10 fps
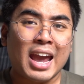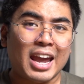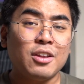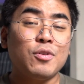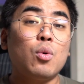
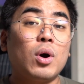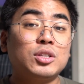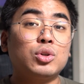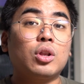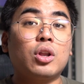And if you
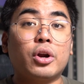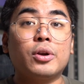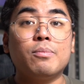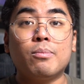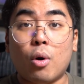want to
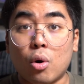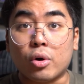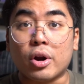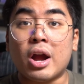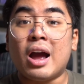learn
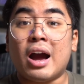more